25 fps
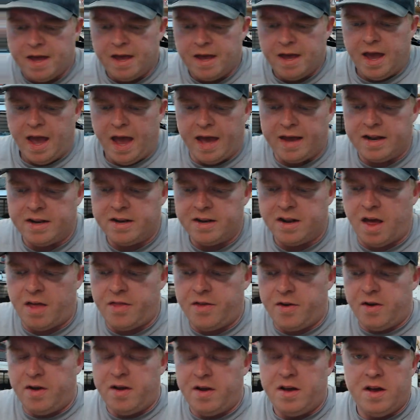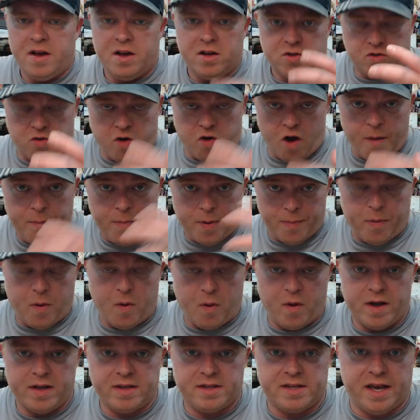and another Trump
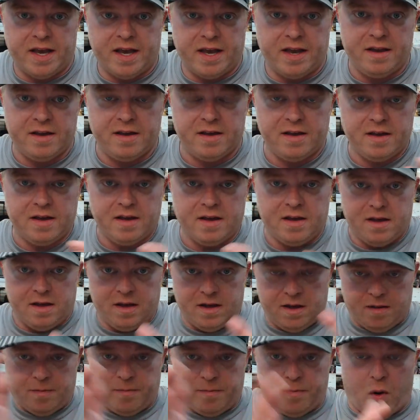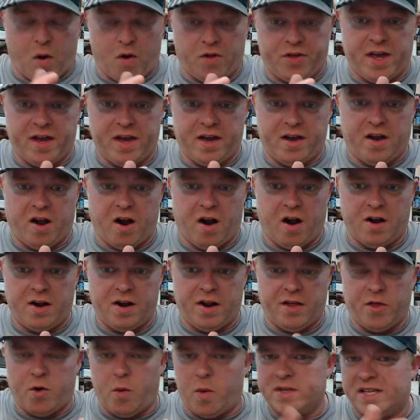appointee both concurred,
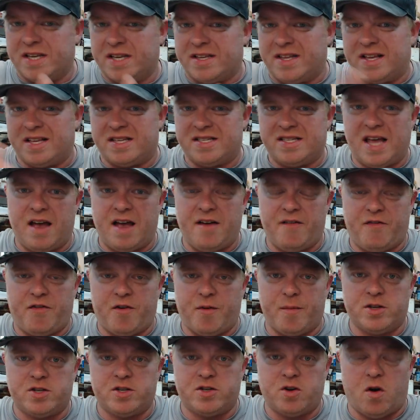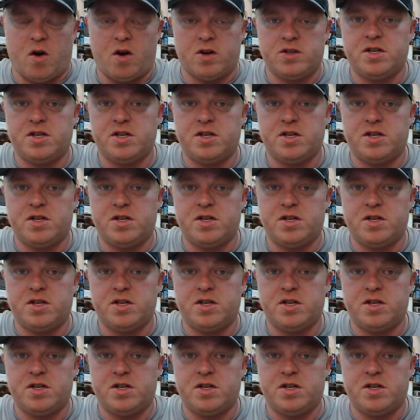and there was a dissent from a George